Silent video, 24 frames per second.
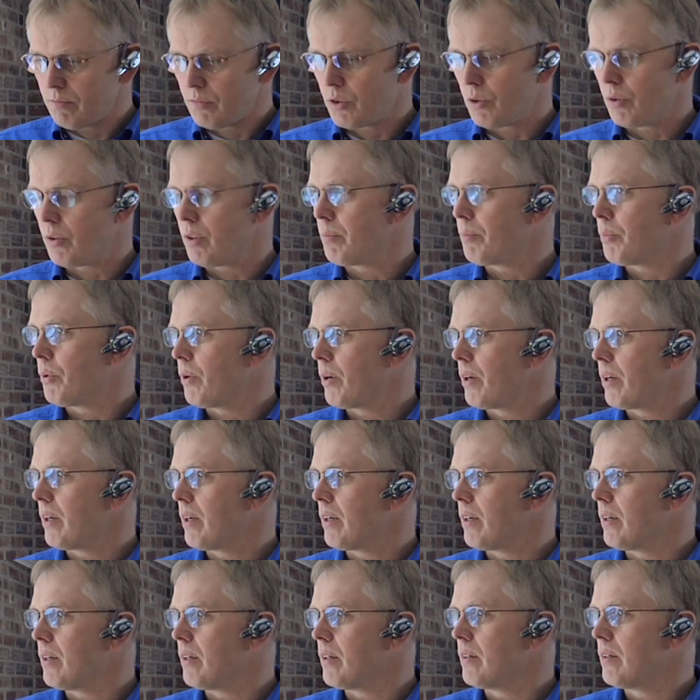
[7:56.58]
to the point
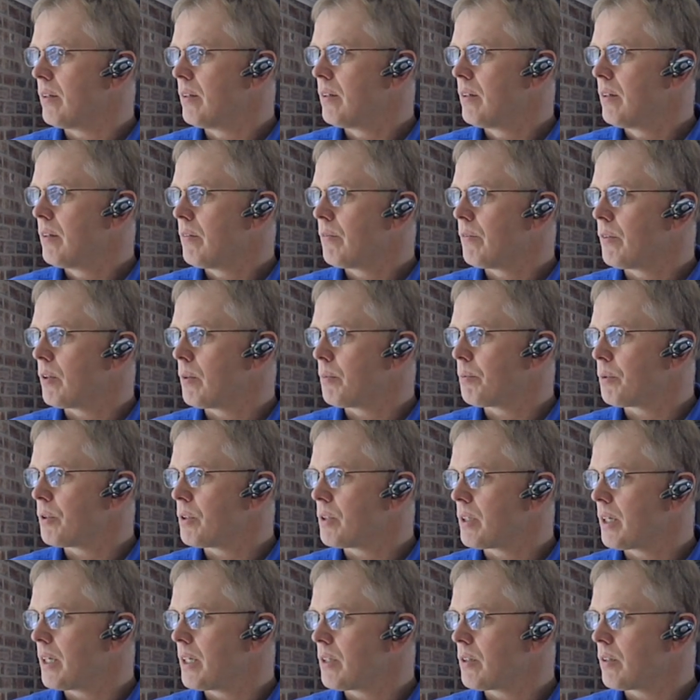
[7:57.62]
and very
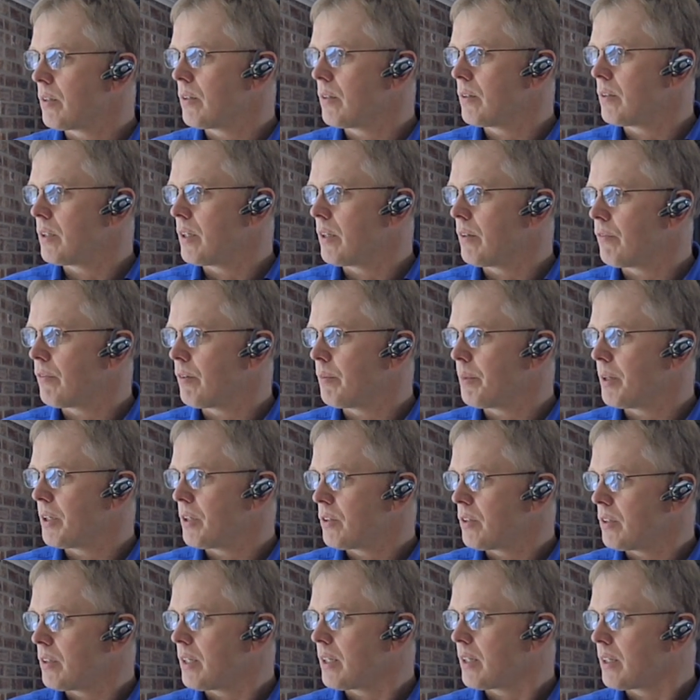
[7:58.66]
precise on the
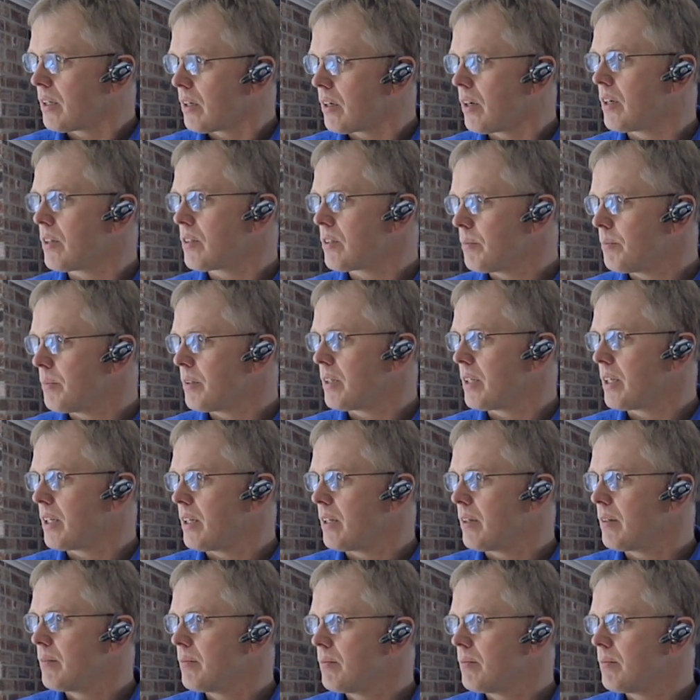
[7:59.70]
information that the customer need.